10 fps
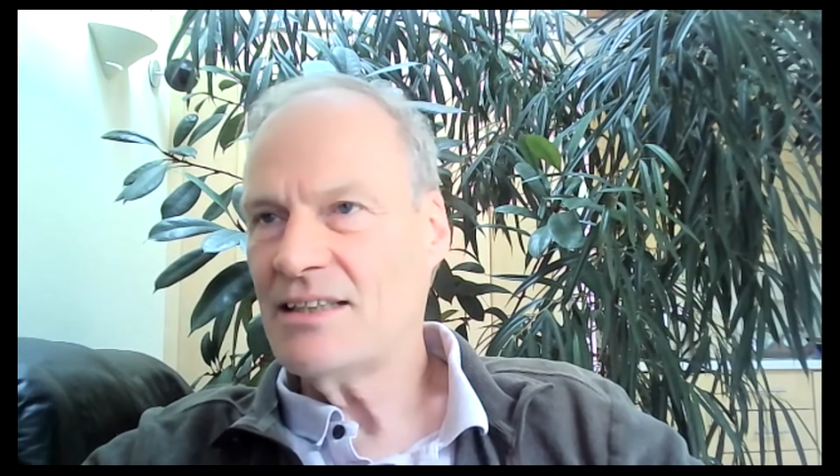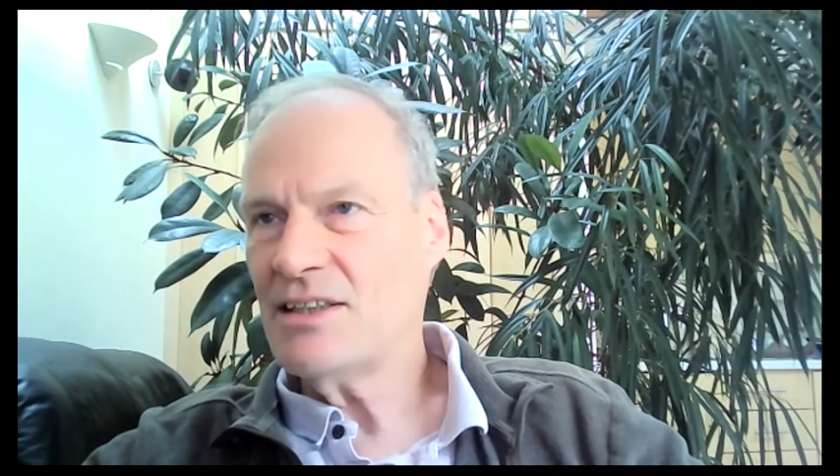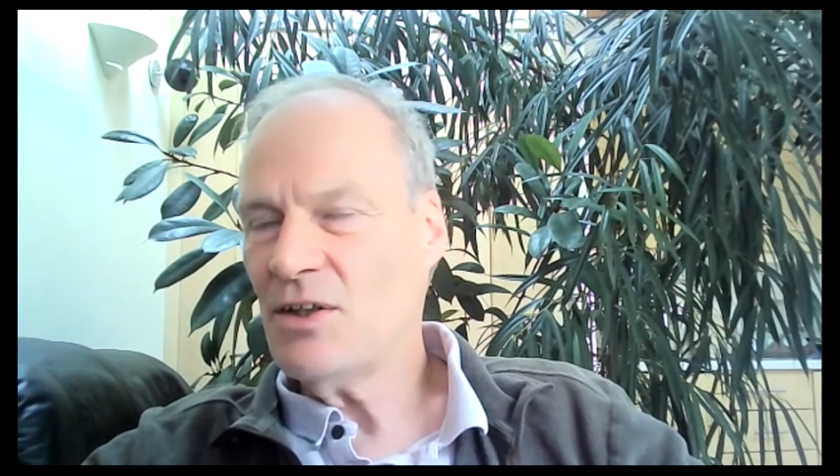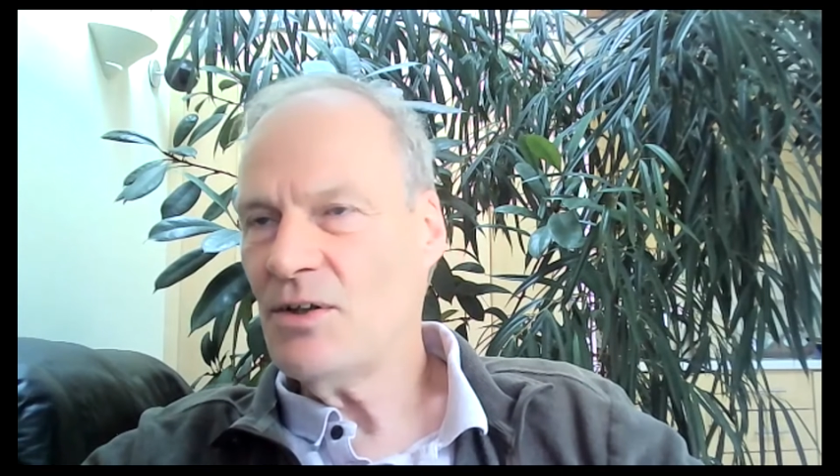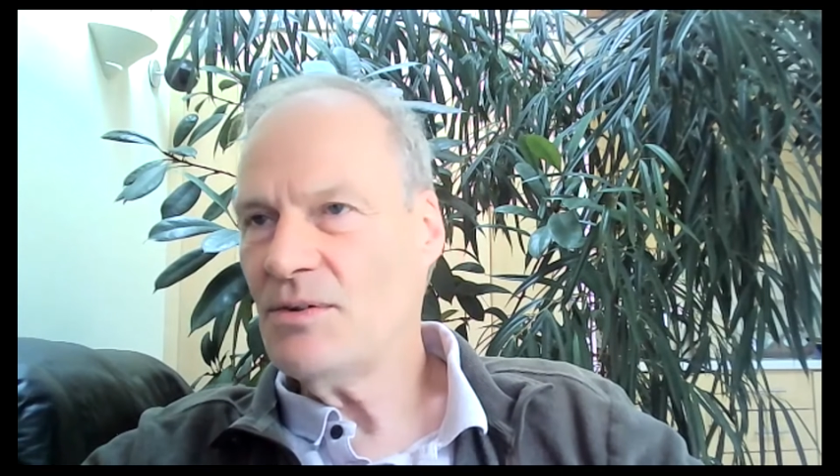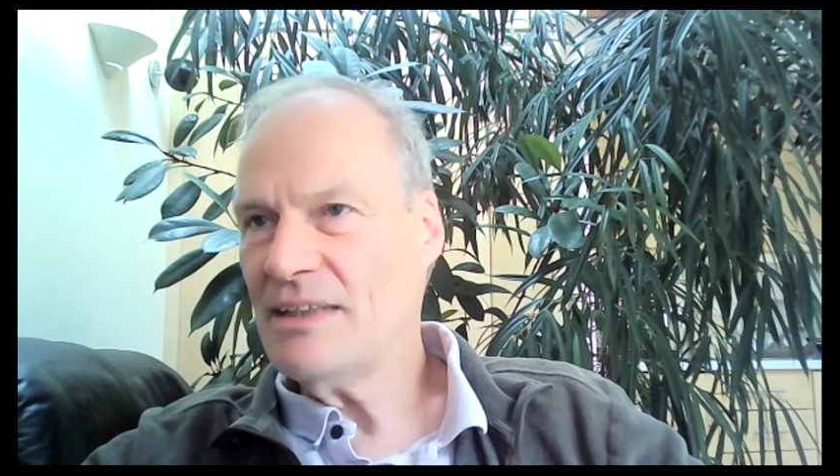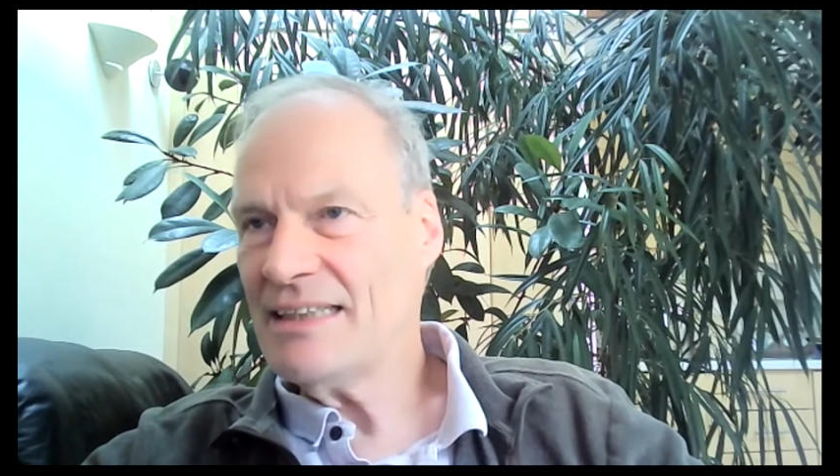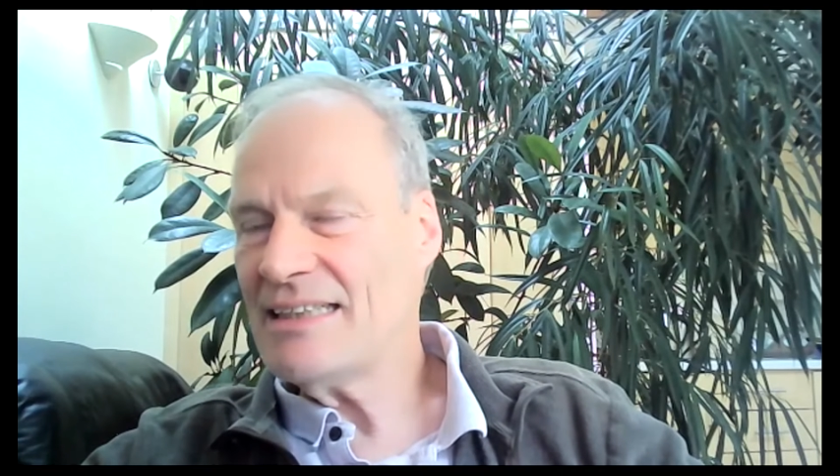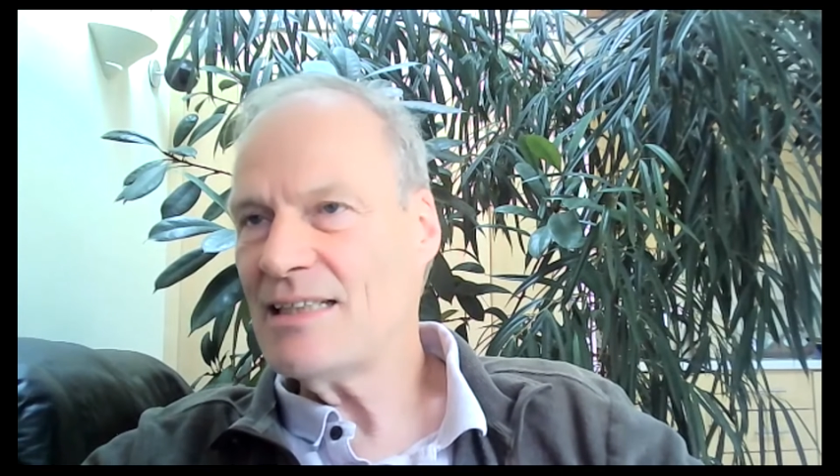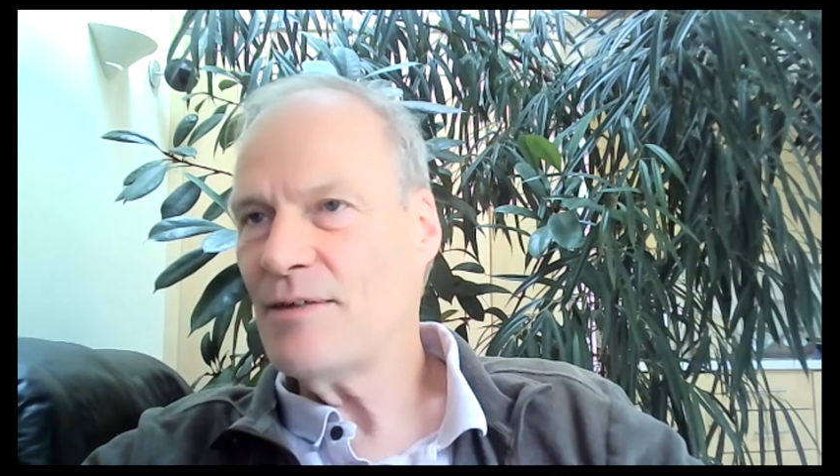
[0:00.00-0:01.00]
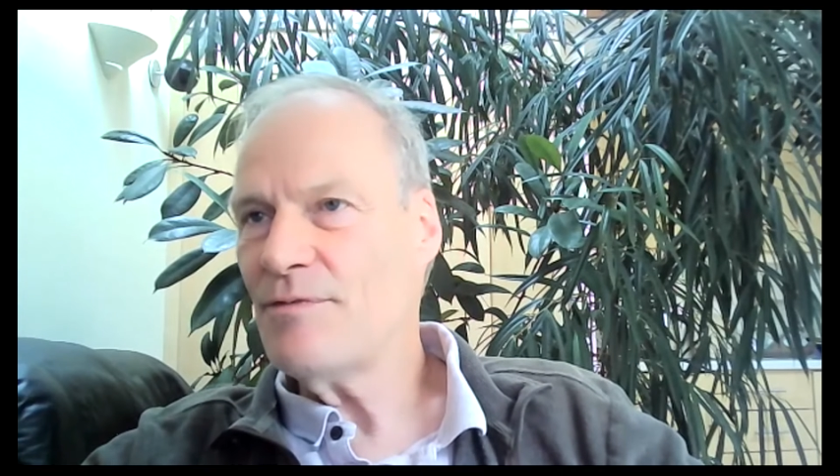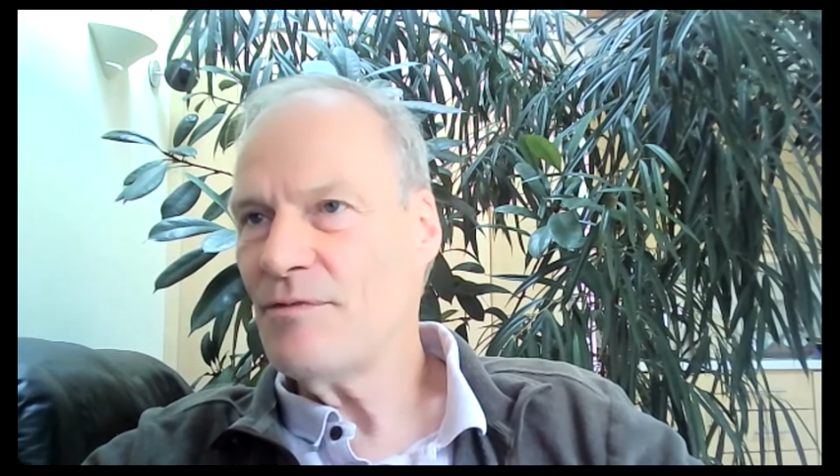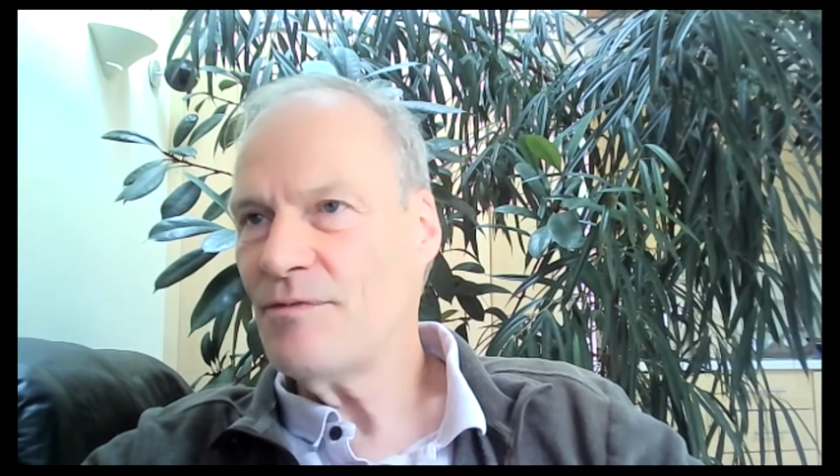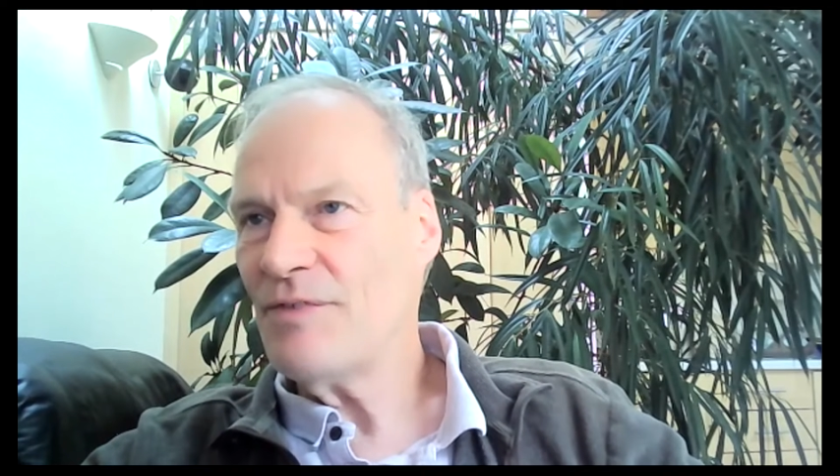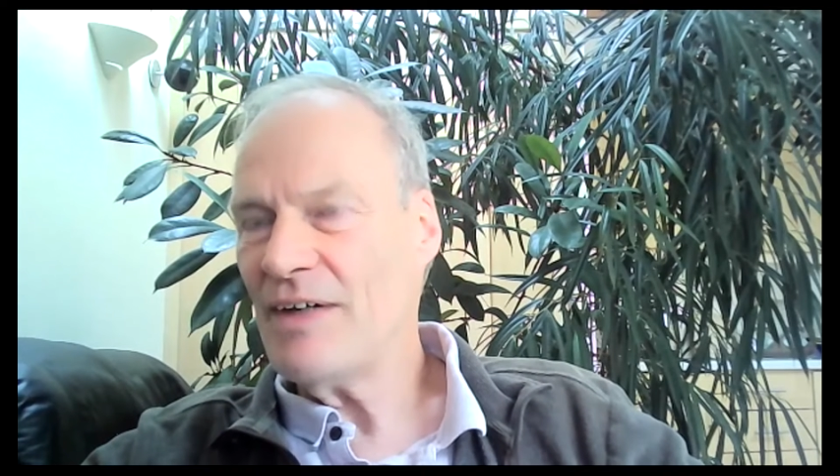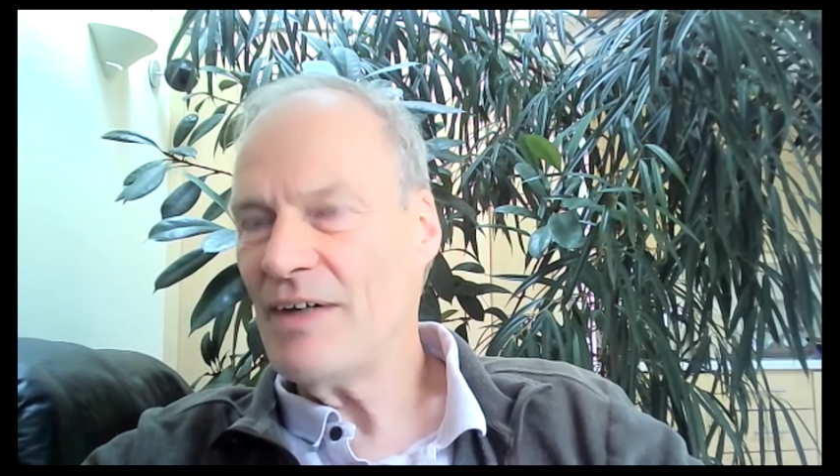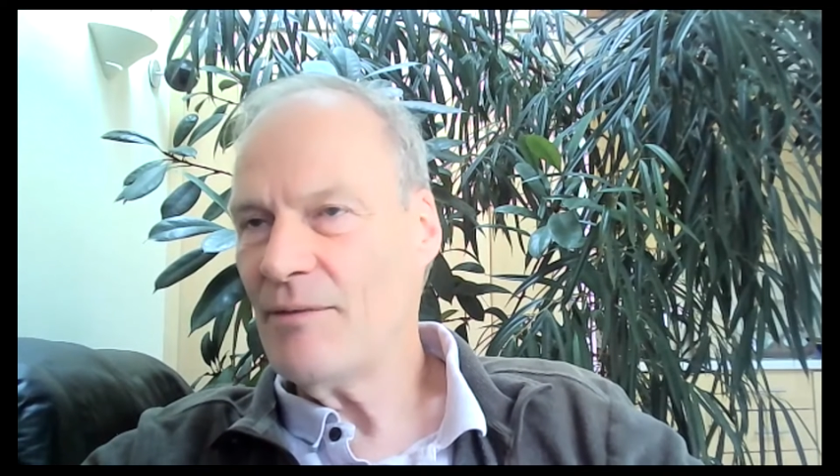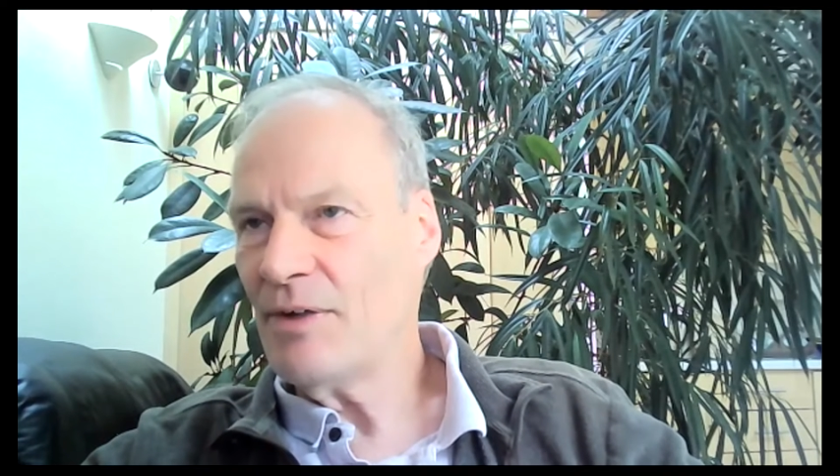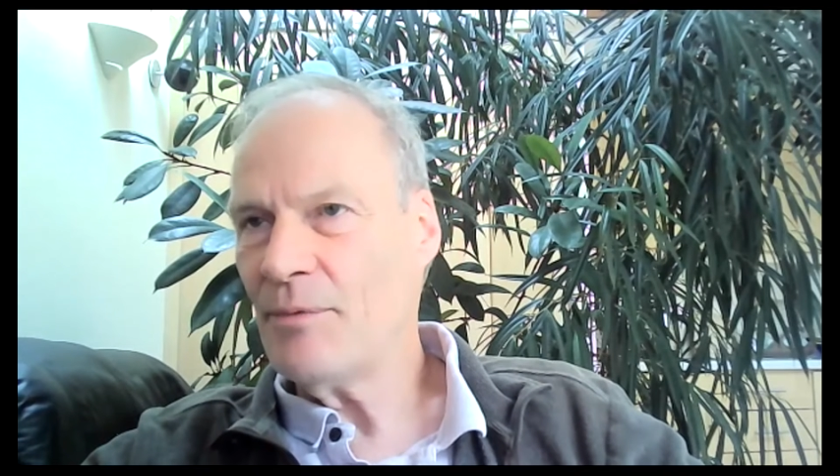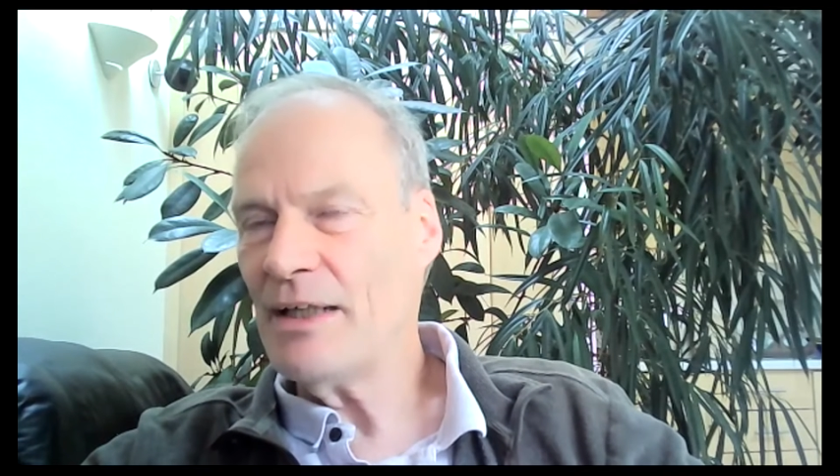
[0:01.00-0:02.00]
So this is
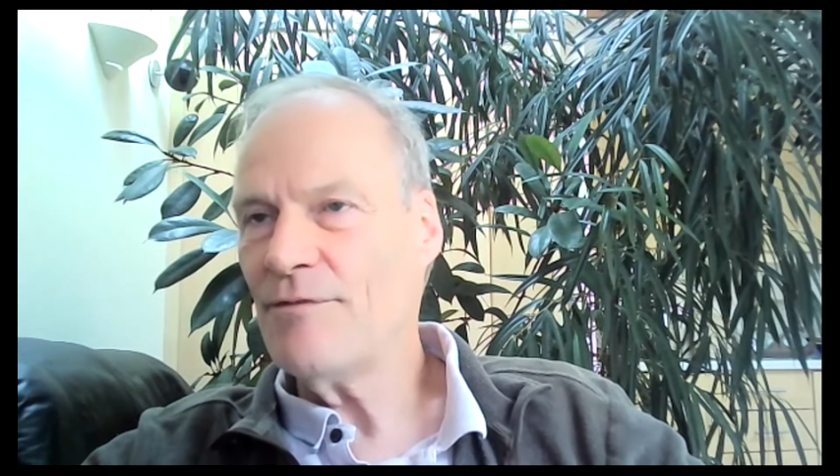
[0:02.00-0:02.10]
what we are